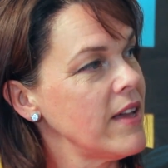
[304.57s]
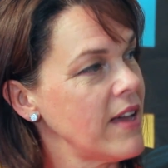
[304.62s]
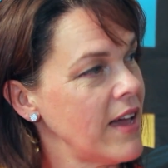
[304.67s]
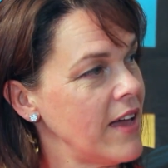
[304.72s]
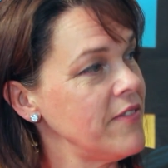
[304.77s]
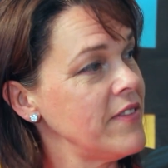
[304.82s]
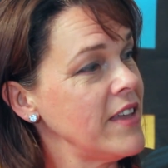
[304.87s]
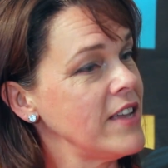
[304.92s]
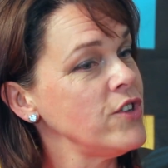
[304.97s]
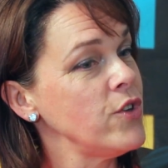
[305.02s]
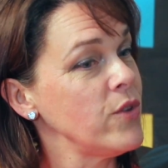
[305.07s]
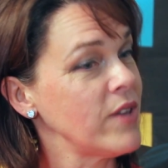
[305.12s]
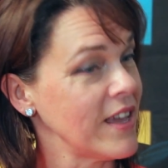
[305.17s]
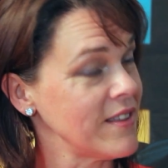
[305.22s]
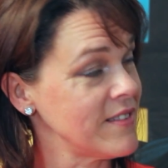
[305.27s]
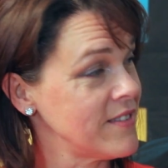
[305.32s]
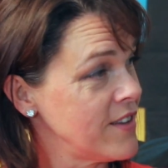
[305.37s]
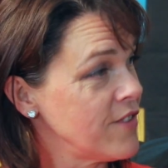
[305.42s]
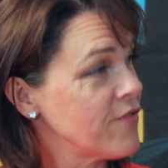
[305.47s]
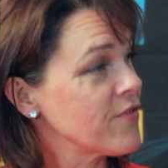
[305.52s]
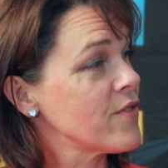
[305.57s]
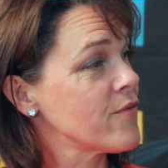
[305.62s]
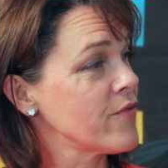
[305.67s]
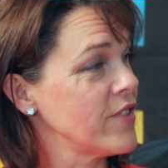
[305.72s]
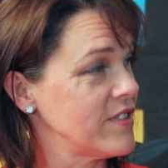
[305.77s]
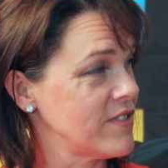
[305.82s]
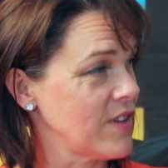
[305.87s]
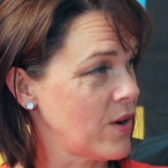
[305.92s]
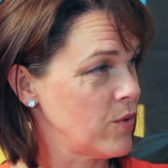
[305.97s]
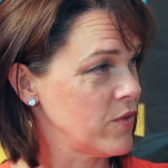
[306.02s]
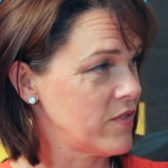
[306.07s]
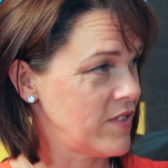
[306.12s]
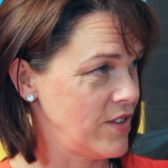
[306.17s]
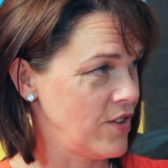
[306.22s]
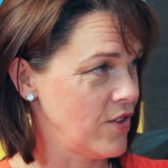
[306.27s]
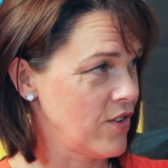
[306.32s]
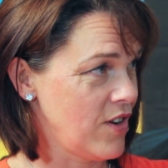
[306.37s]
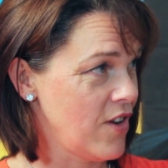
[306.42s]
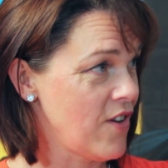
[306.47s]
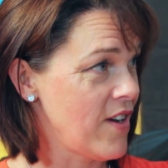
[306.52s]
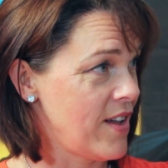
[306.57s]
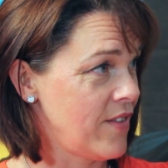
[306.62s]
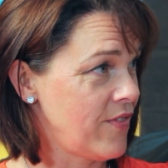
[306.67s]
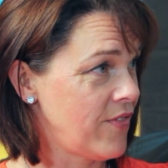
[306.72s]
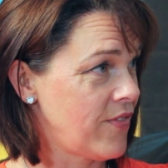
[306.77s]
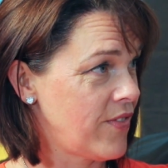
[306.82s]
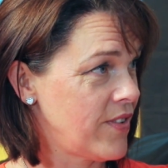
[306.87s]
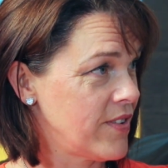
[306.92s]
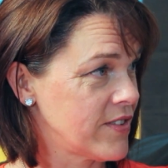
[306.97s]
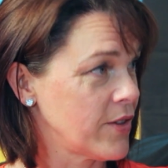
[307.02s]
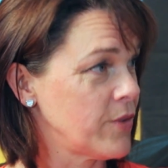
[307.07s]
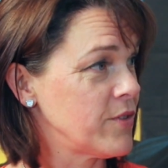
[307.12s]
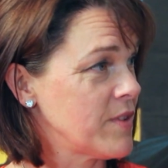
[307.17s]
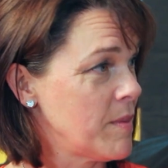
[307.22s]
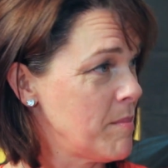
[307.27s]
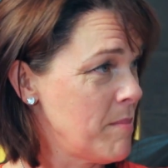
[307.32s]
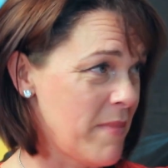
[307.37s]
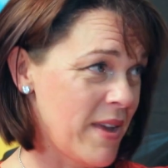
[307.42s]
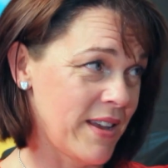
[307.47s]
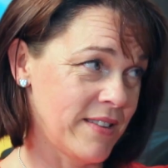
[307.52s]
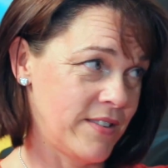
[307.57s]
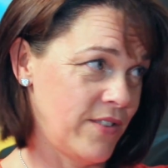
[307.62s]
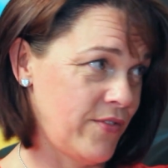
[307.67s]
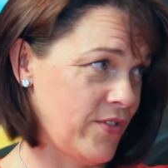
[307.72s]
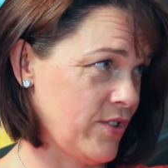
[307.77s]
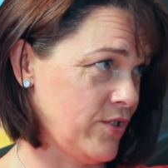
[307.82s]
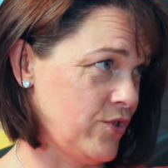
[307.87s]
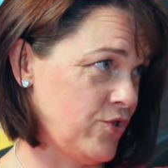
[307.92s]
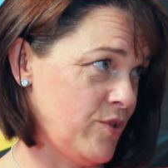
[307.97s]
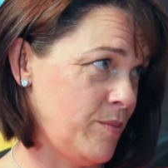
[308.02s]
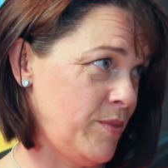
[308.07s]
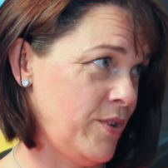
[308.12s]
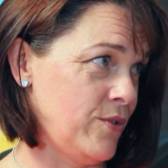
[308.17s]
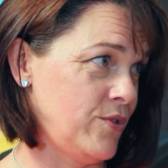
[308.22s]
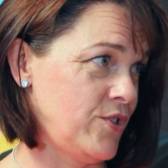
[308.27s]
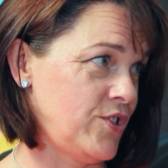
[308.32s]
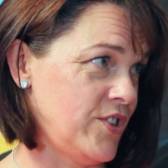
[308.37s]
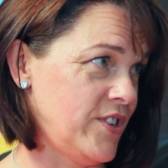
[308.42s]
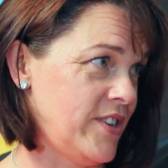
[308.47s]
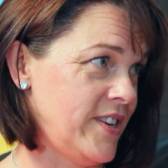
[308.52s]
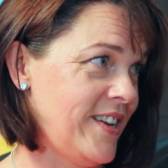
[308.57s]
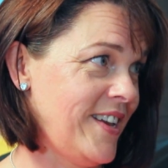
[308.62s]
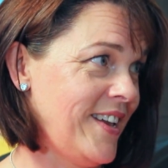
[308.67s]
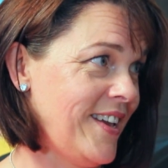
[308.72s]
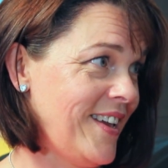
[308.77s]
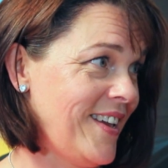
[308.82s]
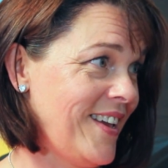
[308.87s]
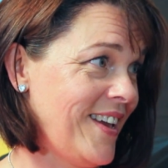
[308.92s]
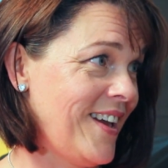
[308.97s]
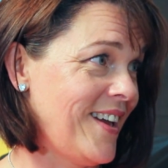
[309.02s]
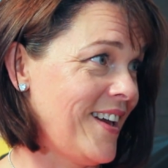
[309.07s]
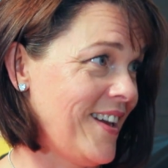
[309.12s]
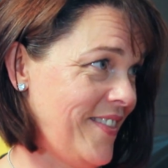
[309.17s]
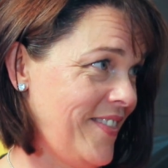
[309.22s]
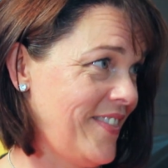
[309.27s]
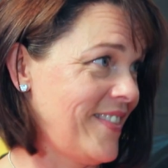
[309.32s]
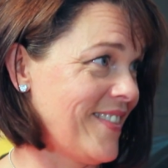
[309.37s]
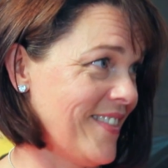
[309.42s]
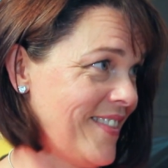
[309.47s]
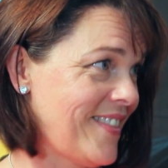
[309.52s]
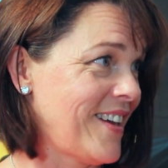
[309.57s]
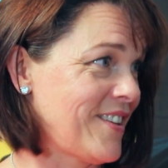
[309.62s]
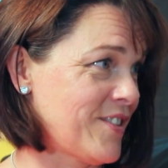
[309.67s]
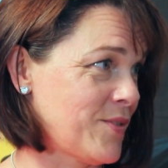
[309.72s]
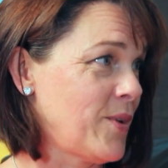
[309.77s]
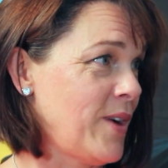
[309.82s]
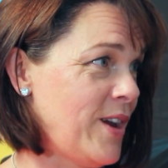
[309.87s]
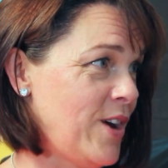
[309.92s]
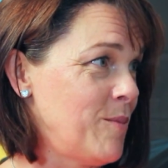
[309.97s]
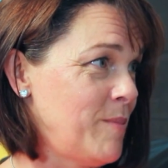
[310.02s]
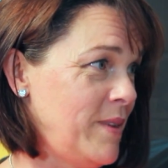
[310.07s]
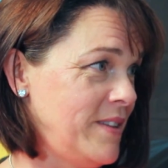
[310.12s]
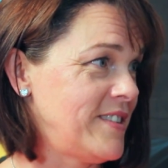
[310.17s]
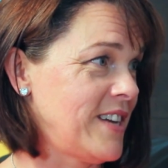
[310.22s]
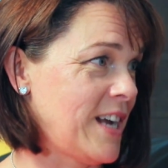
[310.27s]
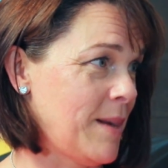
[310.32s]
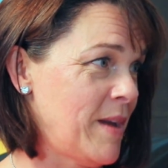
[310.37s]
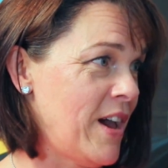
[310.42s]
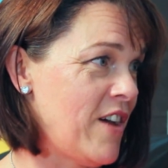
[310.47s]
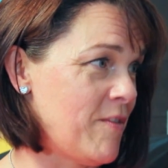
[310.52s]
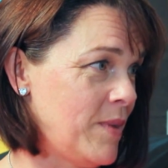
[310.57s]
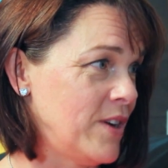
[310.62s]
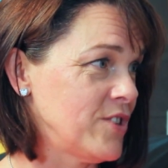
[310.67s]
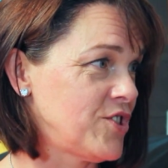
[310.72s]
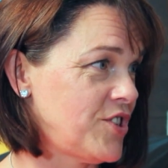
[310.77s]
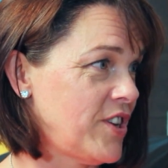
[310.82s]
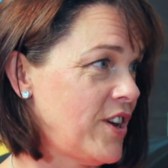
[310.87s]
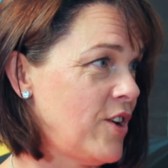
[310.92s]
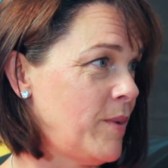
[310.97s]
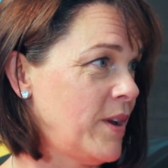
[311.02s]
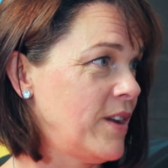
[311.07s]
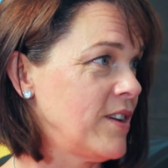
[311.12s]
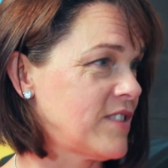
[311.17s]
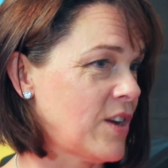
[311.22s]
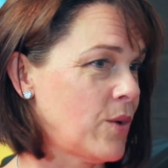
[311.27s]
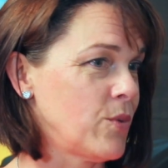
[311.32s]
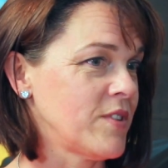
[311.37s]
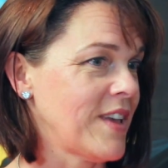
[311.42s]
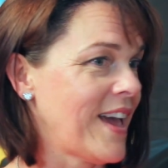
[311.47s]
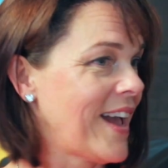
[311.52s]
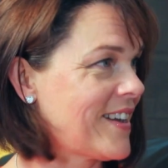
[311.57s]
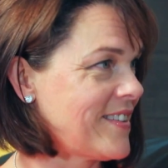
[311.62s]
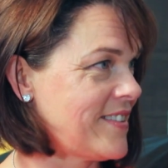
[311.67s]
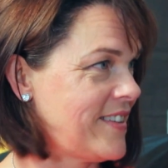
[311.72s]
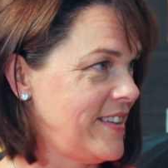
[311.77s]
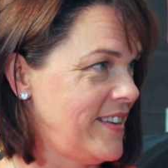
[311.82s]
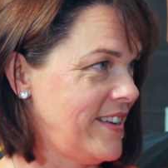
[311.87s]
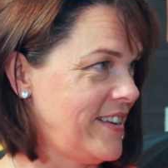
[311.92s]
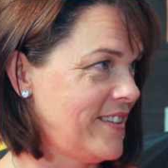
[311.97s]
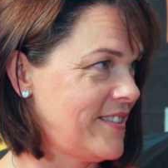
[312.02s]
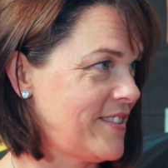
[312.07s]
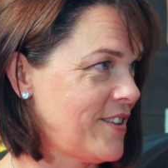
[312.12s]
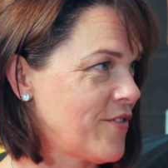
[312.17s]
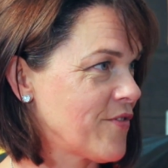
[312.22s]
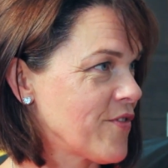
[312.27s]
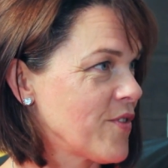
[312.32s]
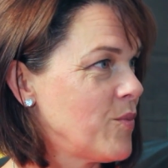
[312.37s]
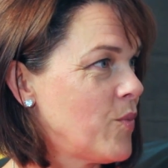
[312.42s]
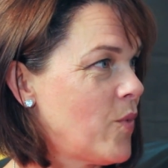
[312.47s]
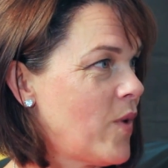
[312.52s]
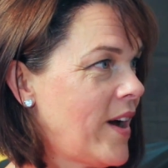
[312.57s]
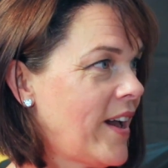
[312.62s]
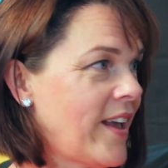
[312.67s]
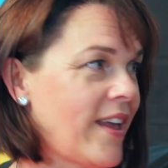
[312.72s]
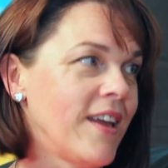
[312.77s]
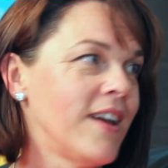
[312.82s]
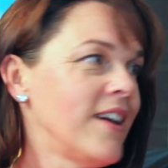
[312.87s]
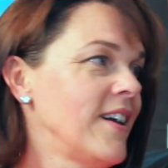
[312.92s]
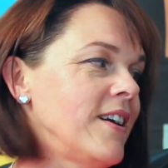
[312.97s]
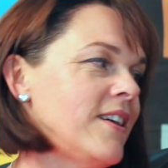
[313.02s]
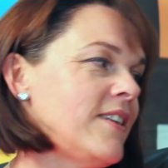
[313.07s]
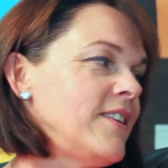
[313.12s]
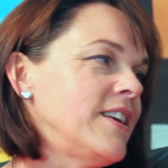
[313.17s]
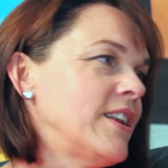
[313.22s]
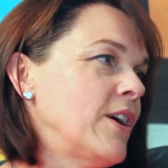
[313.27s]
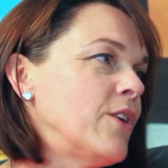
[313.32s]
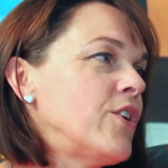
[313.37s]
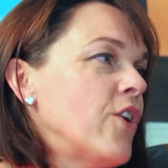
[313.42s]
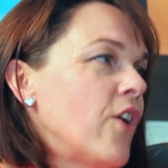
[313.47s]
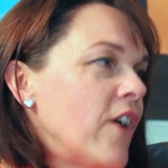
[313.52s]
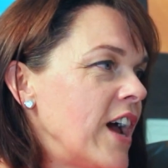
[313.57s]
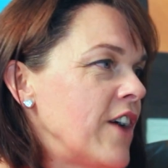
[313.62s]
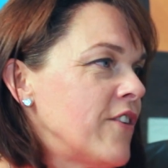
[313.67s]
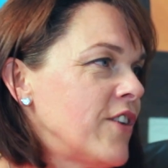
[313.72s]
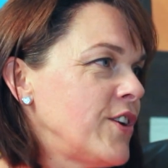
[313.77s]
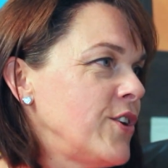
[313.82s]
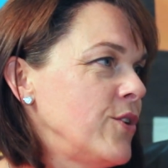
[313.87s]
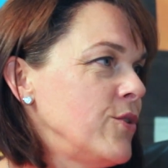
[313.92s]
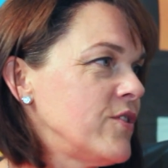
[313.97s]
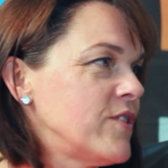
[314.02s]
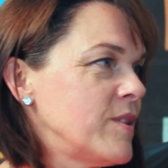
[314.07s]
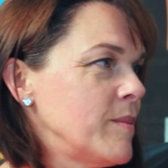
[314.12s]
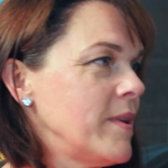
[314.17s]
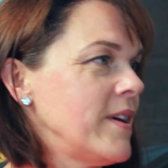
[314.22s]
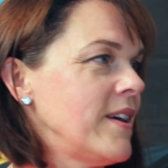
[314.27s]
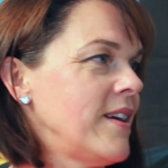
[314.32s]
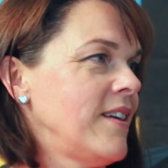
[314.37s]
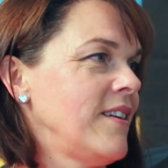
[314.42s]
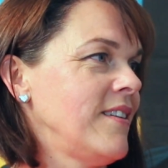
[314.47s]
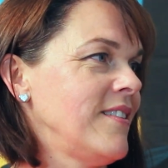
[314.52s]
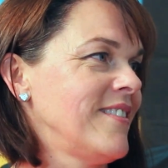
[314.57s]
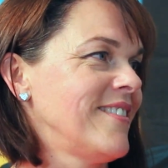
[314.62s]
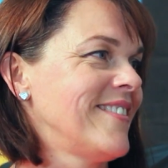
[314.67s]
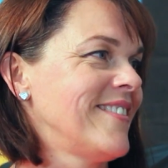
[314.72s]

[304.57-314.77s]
And then you get different results in your life. So it's a massive contribution. And that's what helped me to come out of my shell, because I was acting in a different way, you know, not how I used to be.